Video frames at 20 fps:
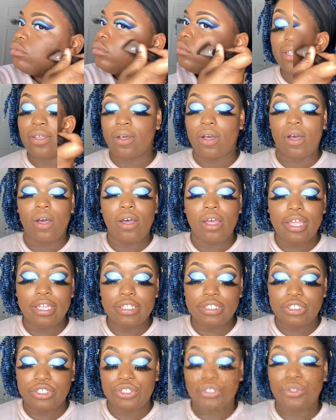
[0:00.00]
So
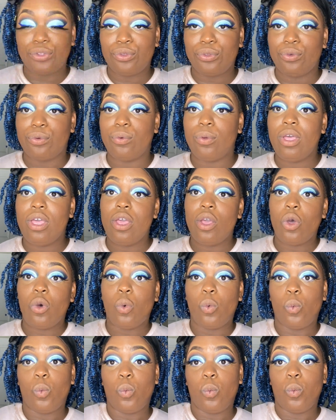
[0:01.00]
on to
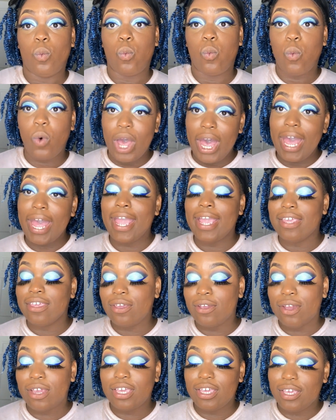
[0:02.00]
why
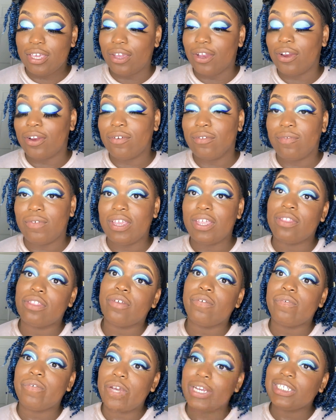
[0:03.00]
you're here in
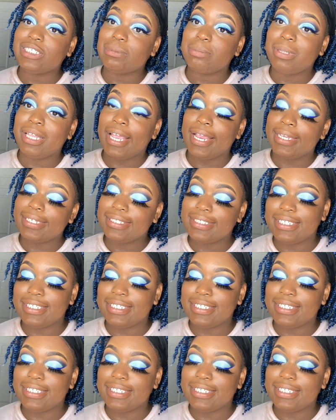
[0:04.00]
the first place,